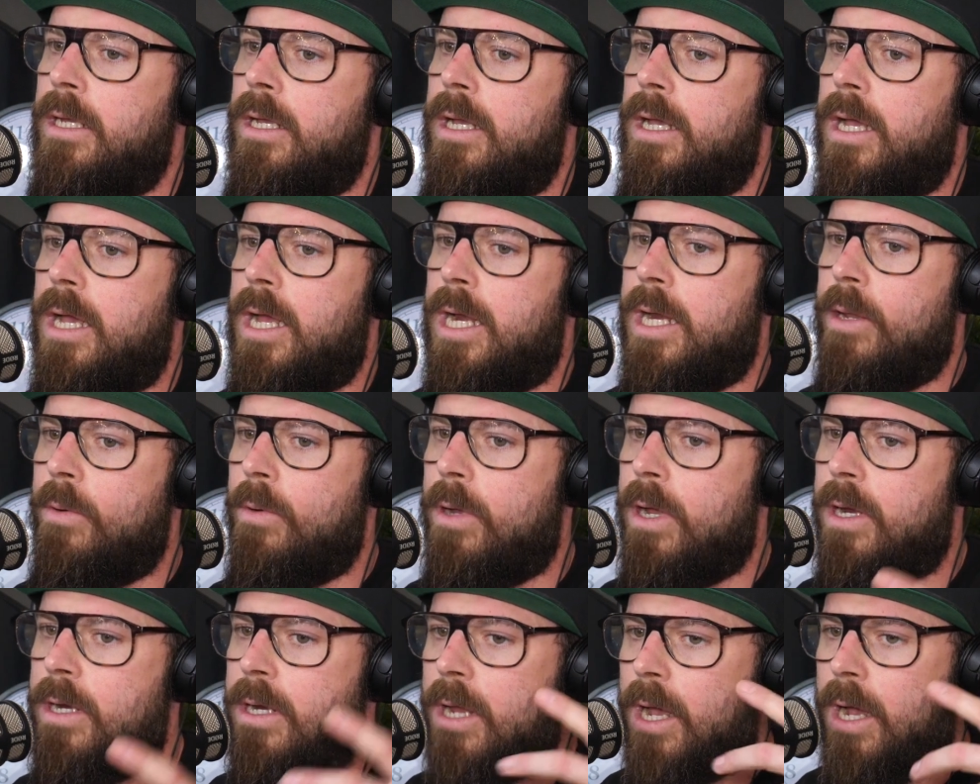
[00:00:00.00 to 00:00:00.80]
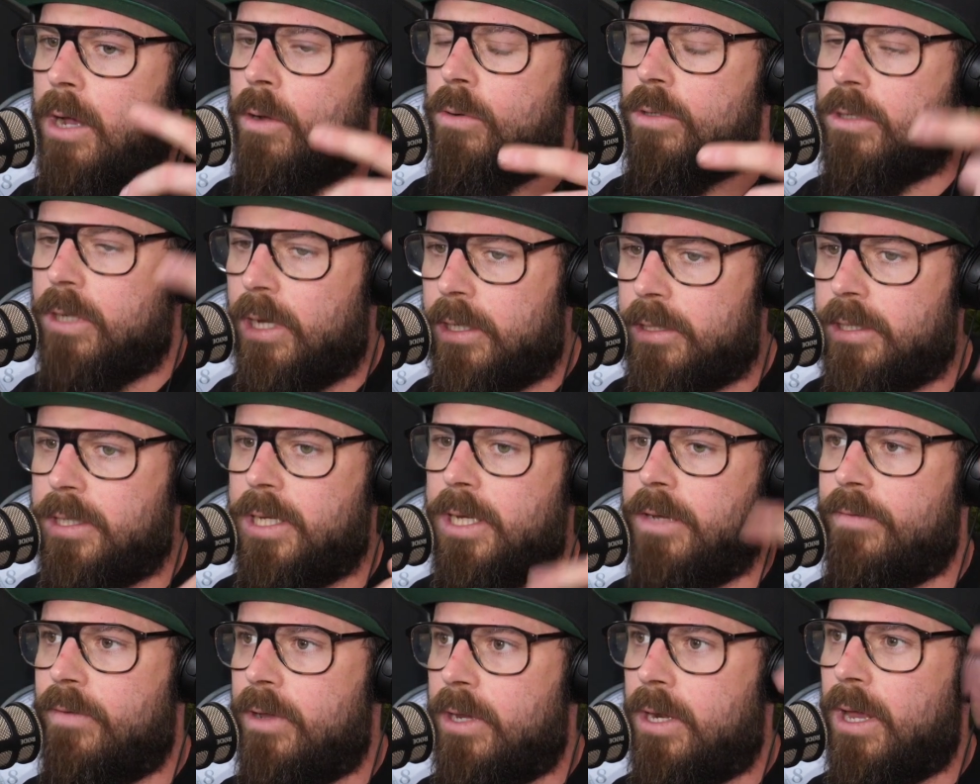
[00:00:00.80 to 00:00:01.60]
And I always like to think
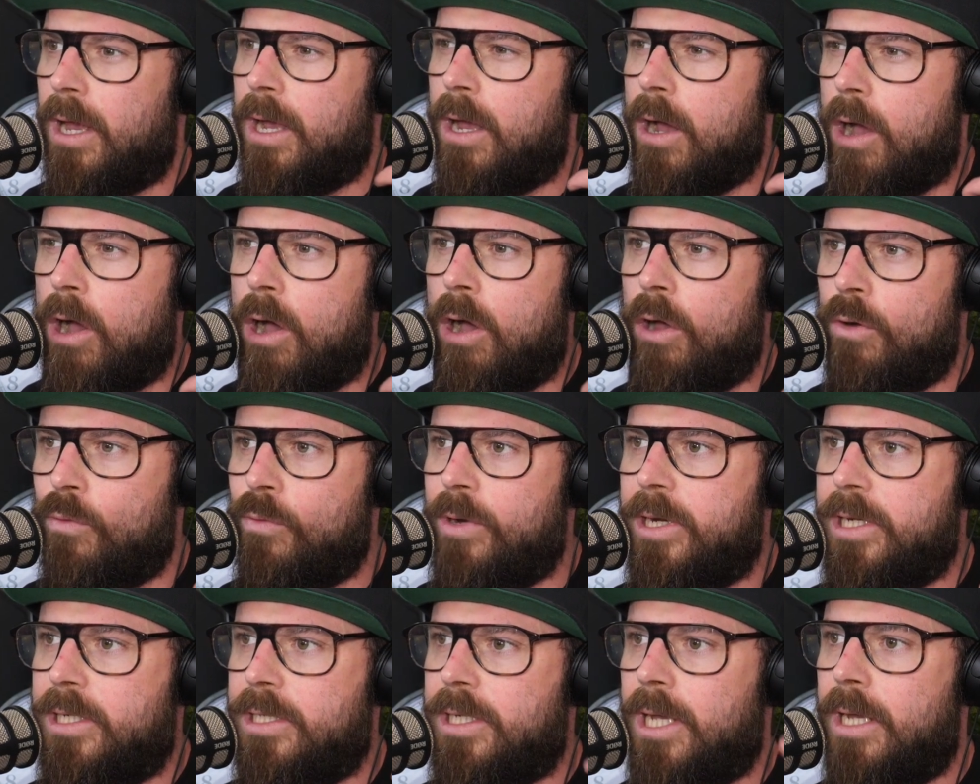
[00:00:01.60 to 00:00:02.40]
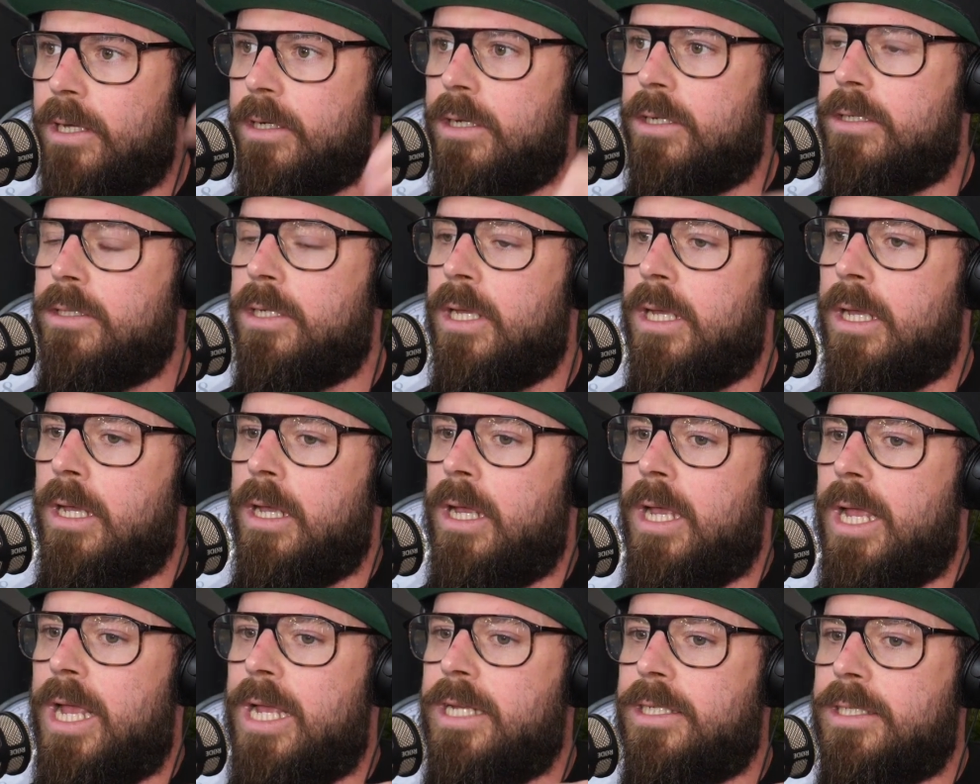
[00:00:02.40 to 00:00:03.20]
of it like a hard reset, because
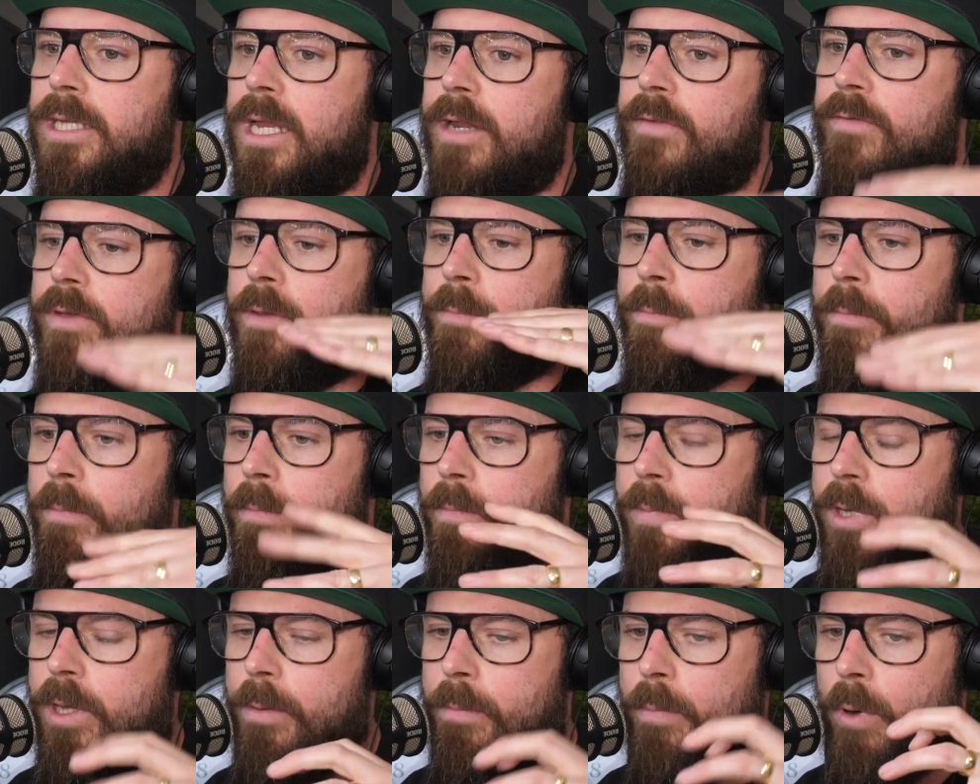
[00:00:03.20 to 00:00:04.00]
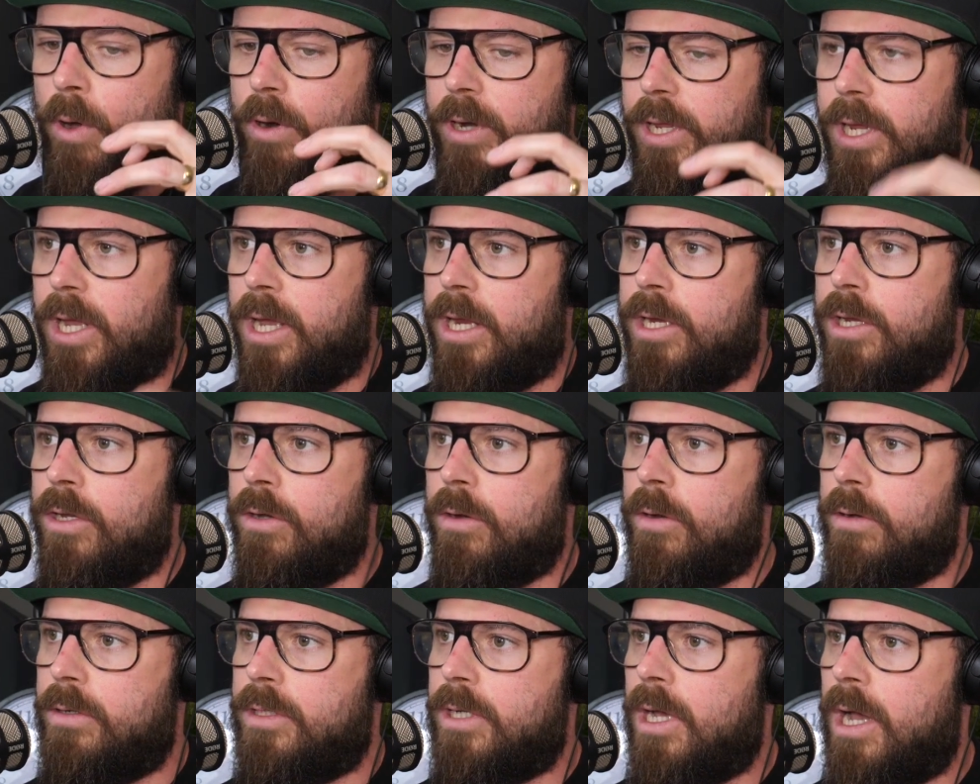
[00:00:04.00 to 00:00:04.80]
instead of your body and
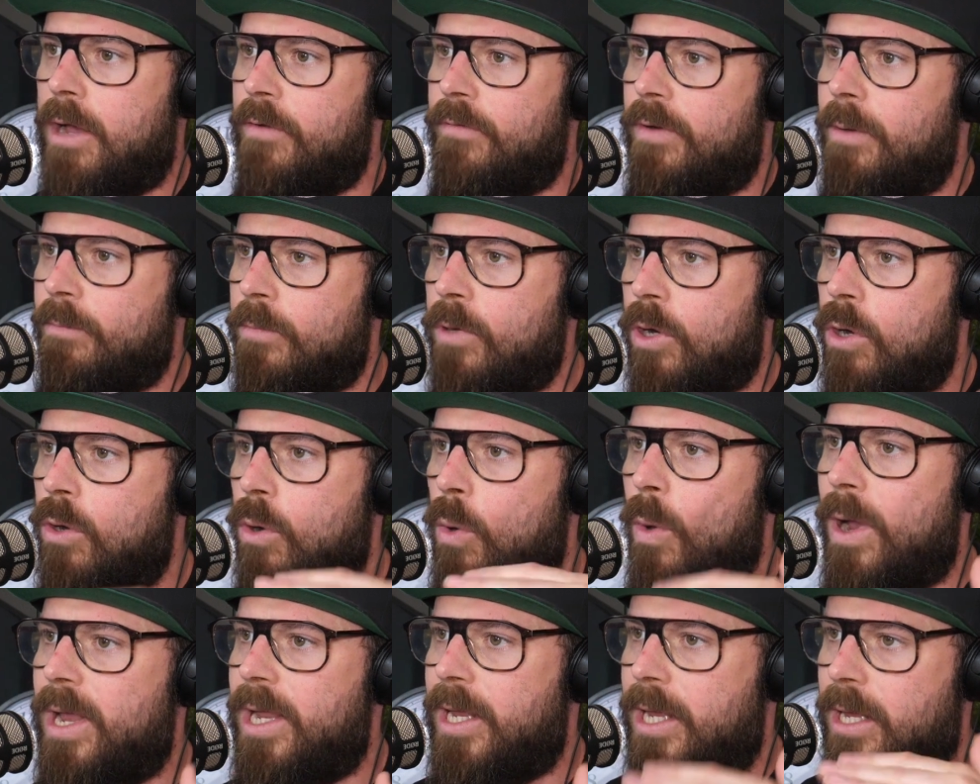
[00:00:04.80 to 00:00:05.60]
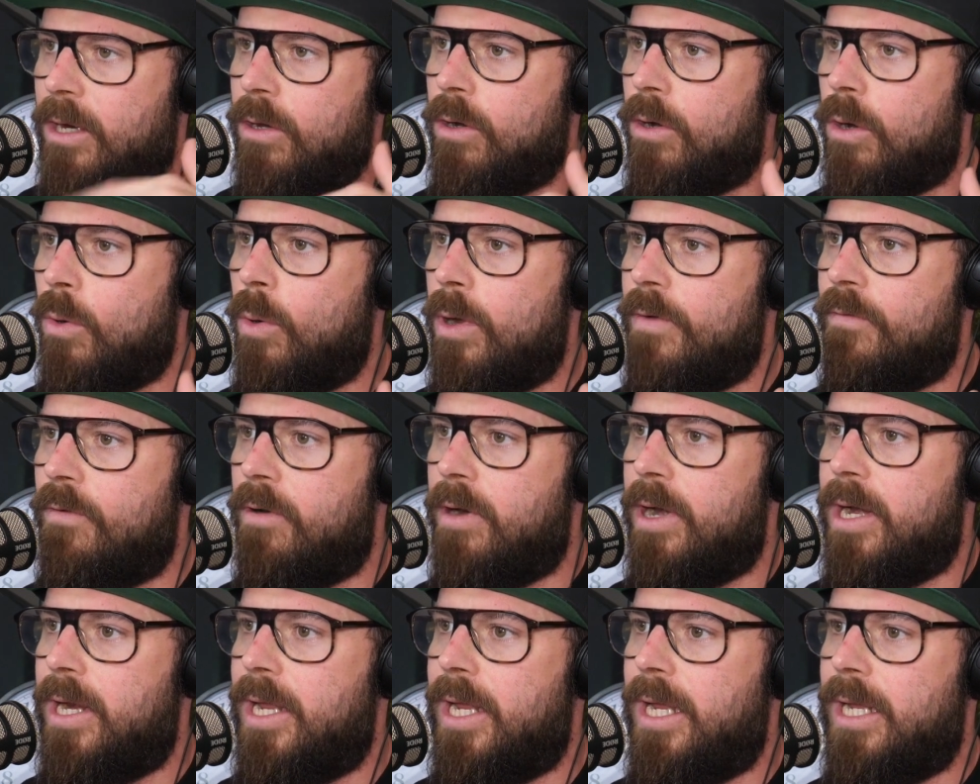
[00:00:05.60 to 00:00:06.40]
your diaphragm quaking or
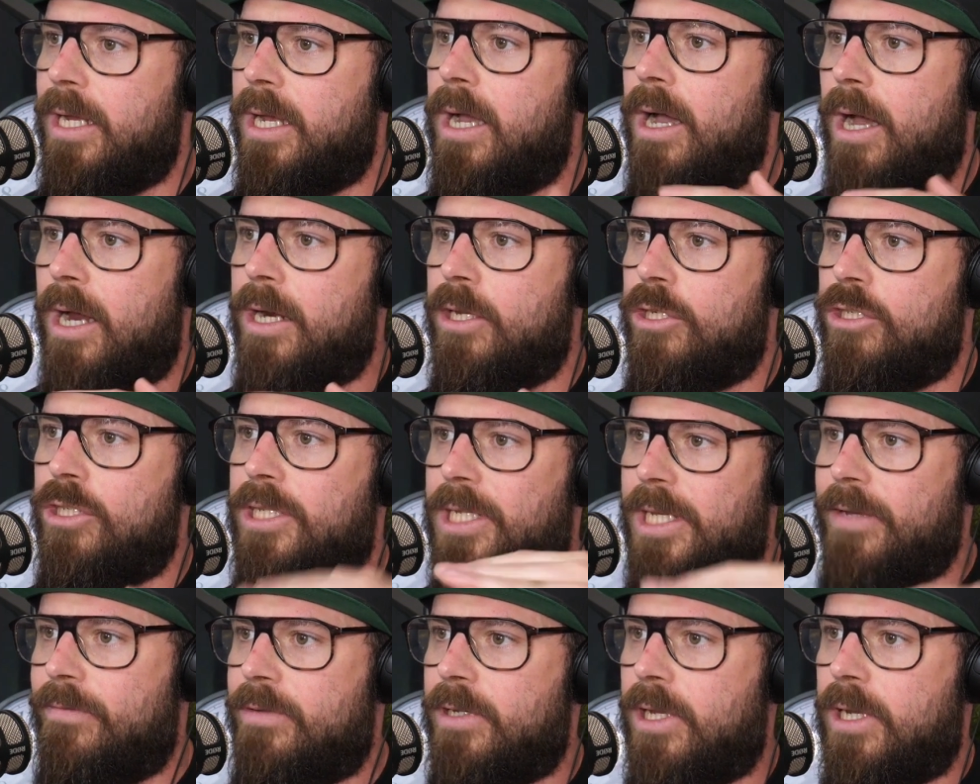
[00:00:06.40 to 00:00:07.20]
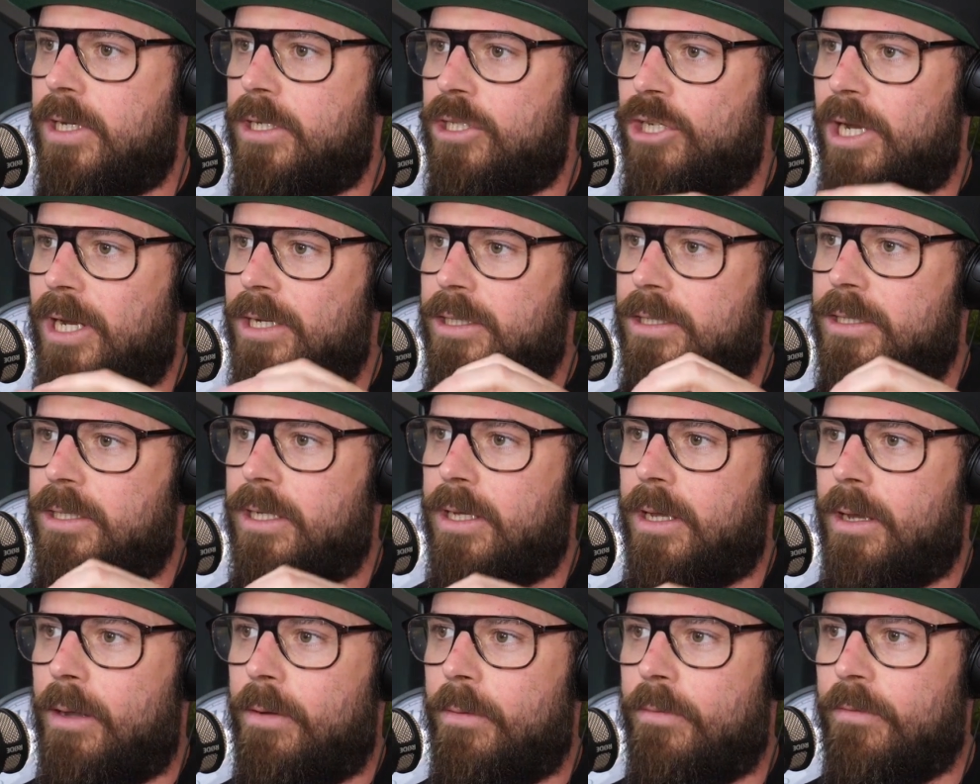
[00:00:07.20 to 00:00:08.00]
quivering, it kind of just gives it a chance
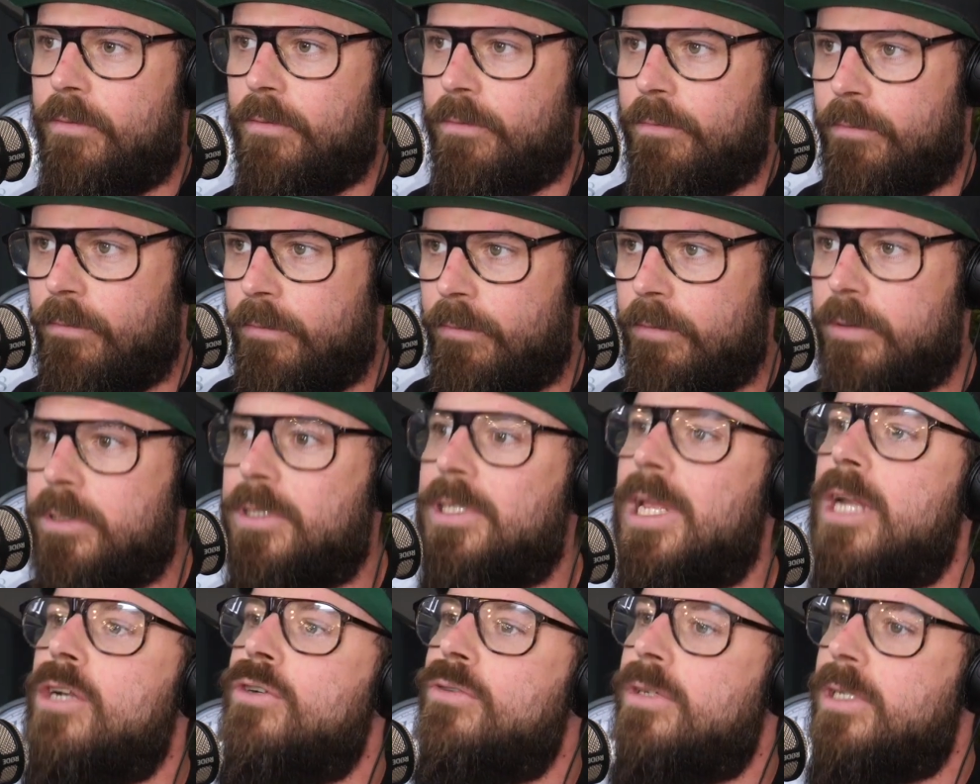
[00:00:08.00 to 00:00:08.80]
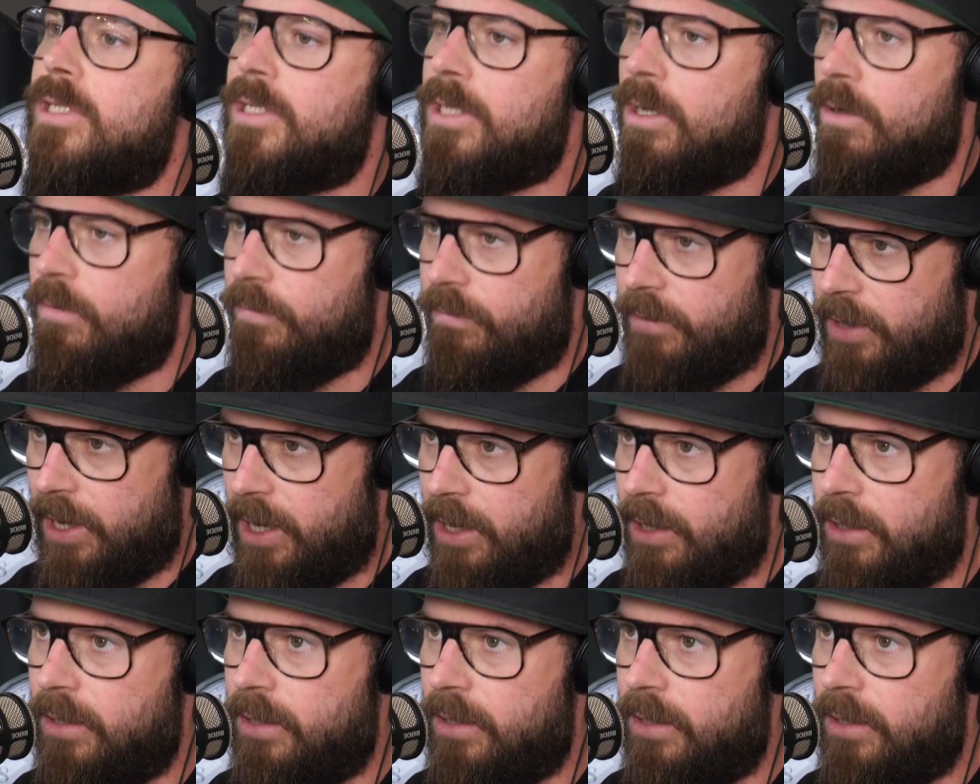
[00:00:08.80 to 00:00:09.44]
to center itself again.